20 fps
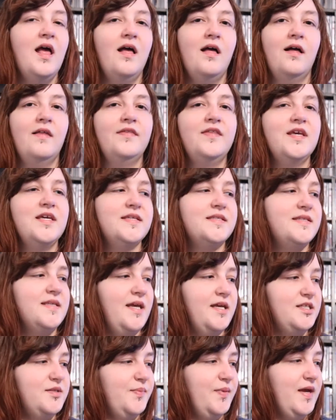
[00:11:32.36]
And this
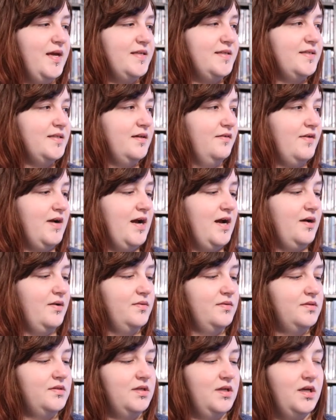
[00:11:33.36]
is based
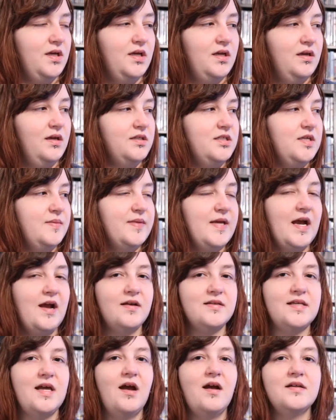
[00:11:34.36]
around Jim
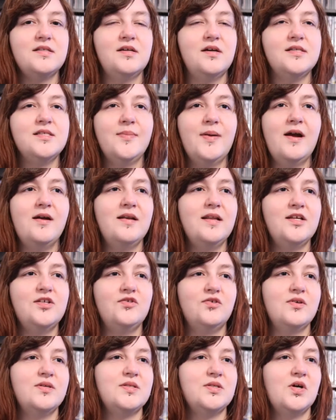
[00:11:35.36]
Carrey's character. It's apparently a
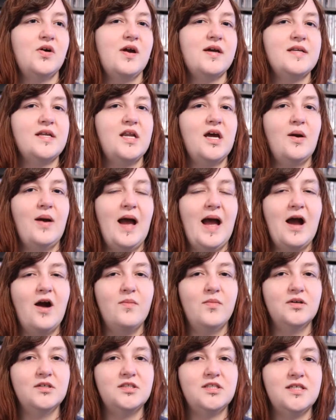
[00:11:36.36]
true story. I don't know how
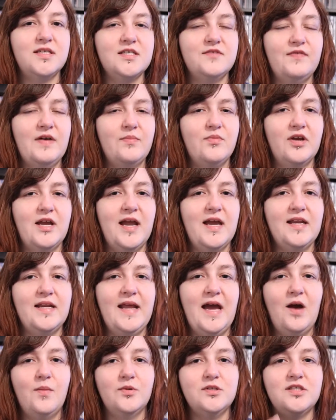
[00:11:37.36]
much is fabricated and
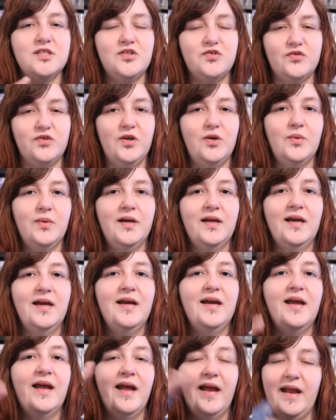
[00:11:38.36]
how much is true
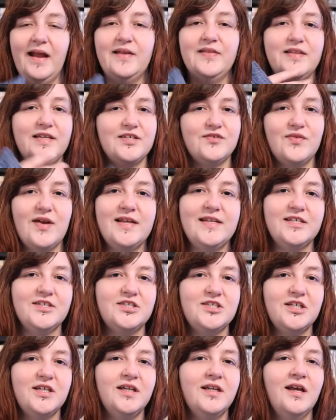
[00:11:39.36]
in this
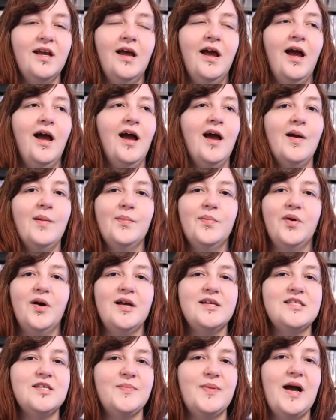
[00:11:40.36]
rendition,
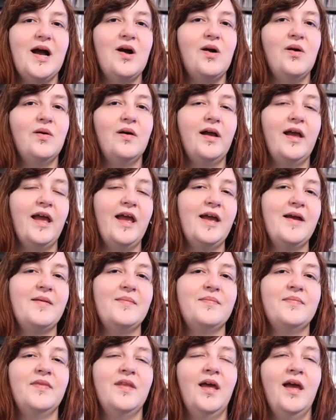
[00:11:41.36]
but it's about
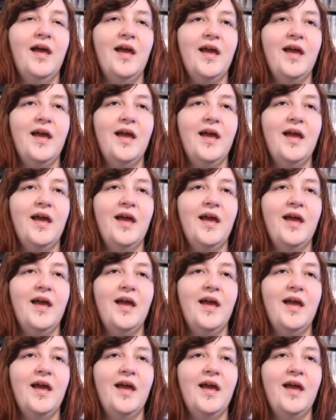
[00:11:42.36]
him.